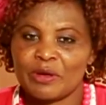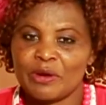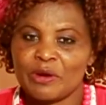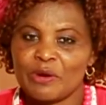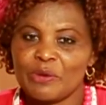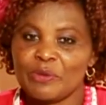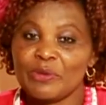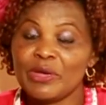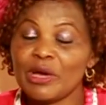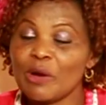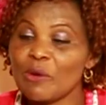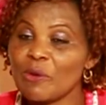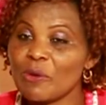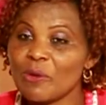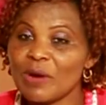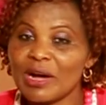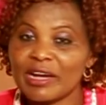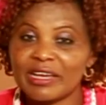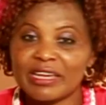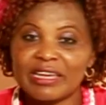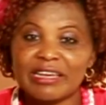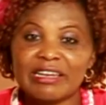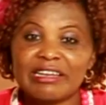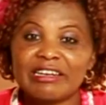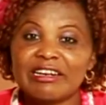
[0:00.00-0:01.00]
we are
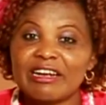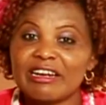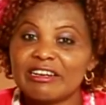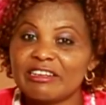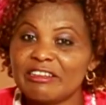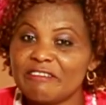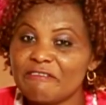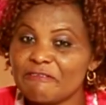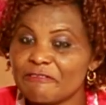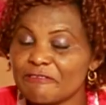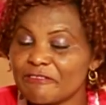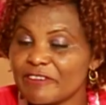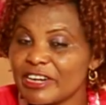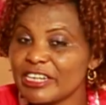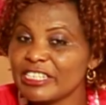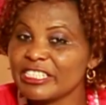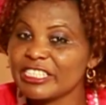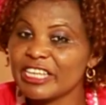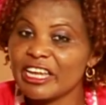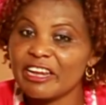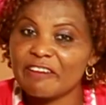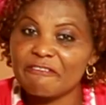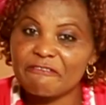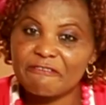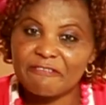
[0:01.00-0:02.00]
working in a different
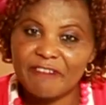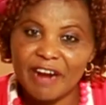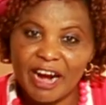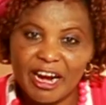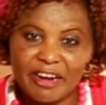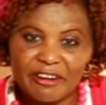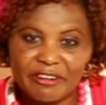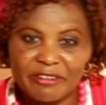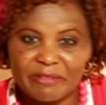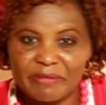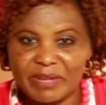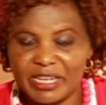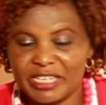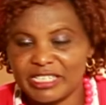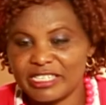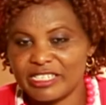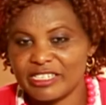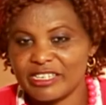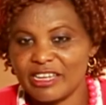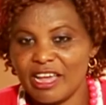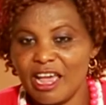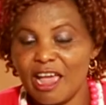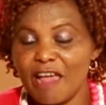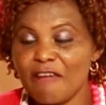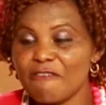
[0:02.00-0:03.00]
environment.
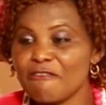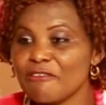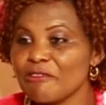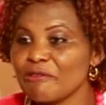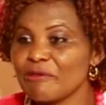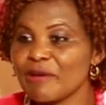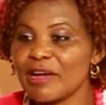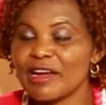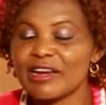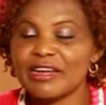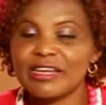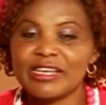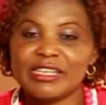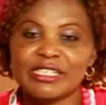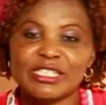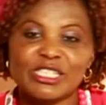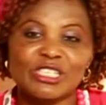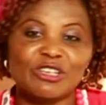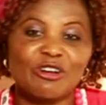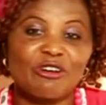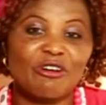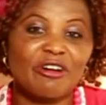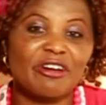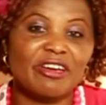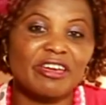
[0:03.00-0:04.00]
Everyone is
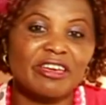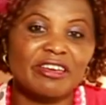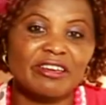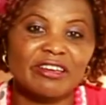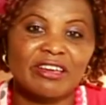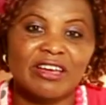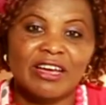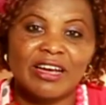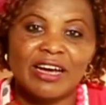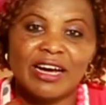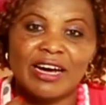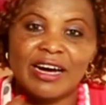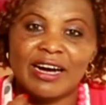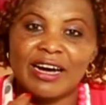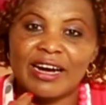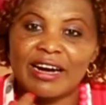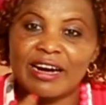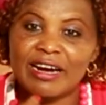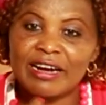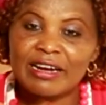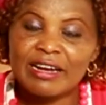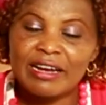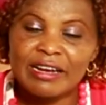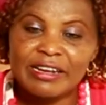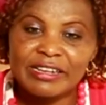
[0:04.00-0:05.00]

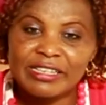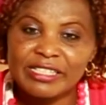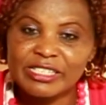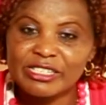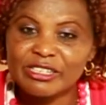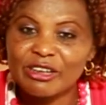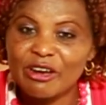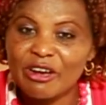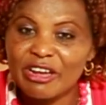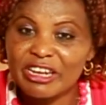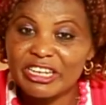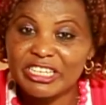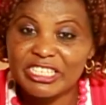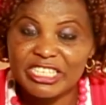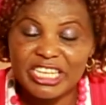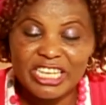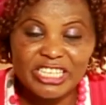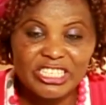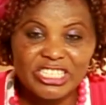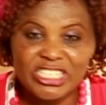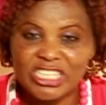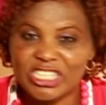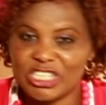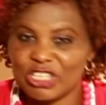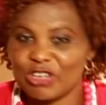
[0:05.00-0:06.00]
going
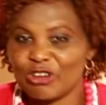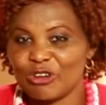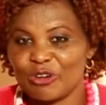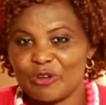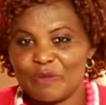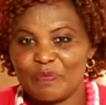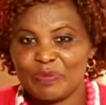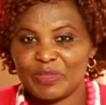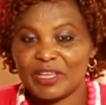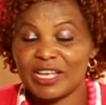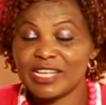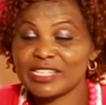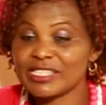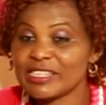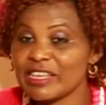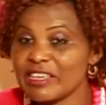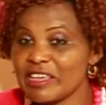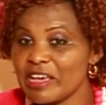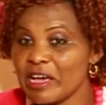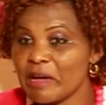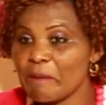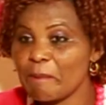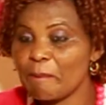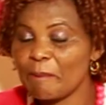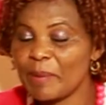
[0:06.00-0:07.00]
digital as a
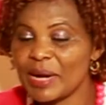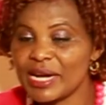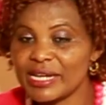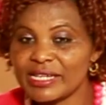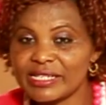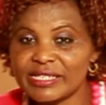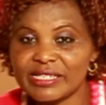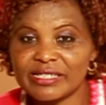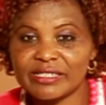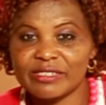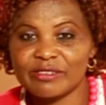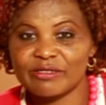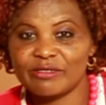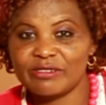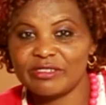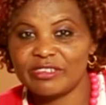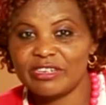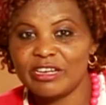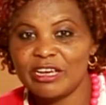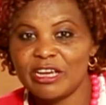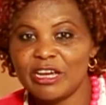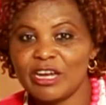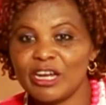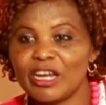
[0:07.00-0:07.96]
young person.